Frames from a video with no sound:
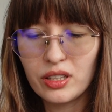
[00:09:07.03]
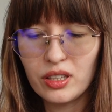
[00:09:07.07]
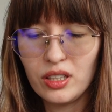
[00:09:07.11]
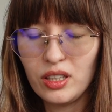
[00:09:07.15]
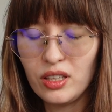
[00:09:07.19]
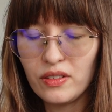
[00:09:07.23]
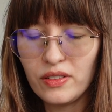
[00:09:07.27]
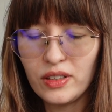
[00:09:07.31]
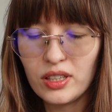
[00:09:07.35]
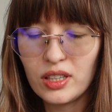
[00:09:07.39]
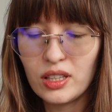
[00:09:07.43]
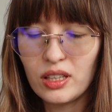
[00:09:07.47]

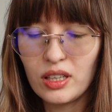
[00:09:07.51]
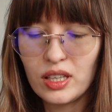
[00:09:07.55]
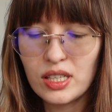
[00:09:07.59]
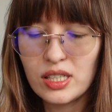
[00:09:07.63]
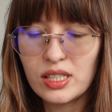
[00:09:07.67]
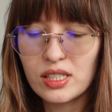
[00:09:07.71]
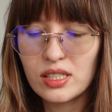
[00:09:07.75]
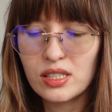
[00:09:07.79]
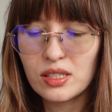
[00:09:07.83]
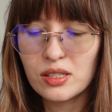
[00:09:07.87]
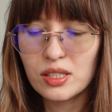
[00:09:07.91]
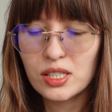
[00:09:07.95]
even a
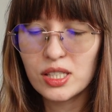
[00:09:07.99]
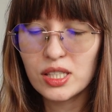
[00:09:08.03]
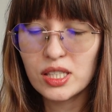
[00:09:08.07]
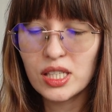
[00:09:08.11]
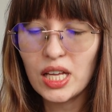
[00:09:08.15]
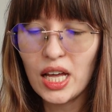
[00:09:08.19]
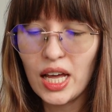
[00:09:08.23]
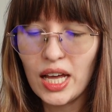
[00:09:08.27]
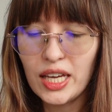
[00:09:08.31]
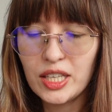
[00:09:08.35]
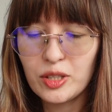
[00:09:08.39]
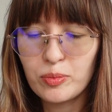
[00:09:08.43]

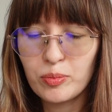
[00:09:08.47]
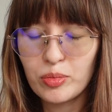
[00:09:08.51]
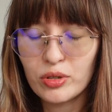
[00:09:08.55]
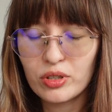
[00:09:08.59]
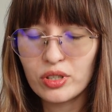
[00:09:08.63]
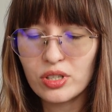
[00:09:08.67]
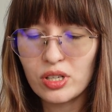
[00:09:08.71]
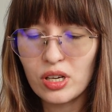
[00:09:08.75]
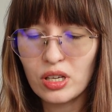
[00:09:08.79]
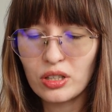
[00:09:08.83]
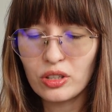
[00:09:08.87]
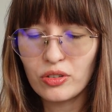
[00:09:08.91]
slight
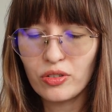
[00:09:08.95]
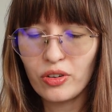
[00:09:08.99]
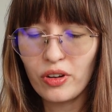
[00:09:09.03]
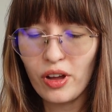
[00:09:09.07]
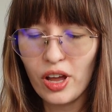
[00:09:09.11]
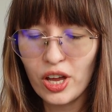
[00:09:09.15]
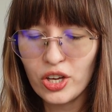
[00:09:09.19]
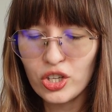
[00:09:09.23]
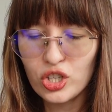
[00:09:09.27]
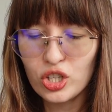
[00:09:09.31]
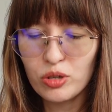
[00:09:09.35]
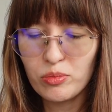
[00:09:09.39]
percent of
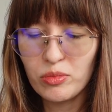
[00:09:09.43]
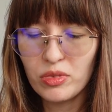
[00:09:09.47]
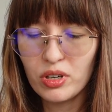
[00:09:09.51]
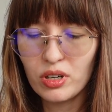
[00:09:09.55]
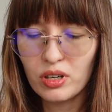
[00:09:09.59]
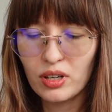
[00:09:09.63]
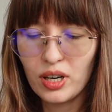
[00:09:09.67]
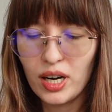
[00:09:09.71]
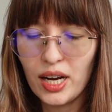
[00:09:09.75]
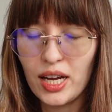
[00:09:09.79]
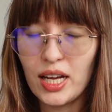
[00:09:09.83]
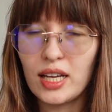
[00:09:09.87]

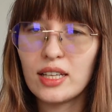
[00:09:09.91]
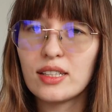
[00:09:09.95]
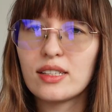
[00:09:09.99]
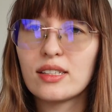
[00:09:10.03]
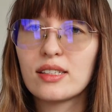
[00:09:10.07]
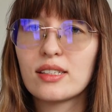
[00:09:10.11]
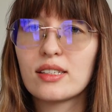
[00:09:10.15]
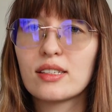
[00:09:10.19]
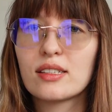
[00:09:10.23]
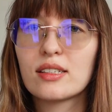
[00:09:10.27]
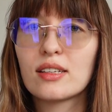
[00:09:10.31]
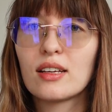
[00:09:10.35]
cashmere
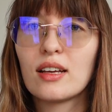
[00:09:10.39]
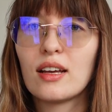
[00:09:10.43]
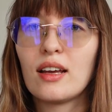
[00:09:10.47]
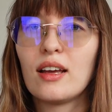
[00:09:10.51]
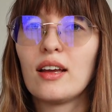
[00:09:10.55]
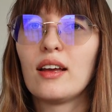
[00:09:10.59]
adds